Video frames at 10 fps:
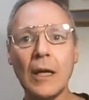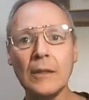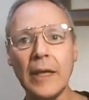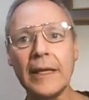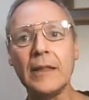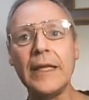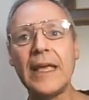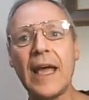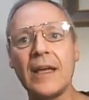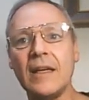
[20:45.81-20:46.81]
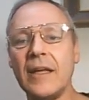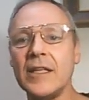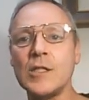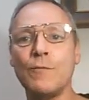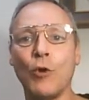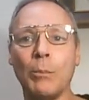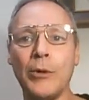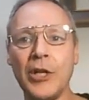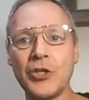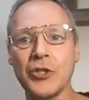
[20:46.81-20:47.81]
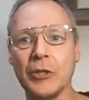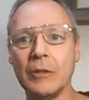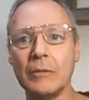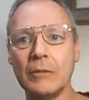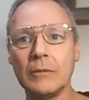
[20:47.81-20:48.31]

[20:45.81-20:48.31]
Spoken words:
are likely candidates for prediction.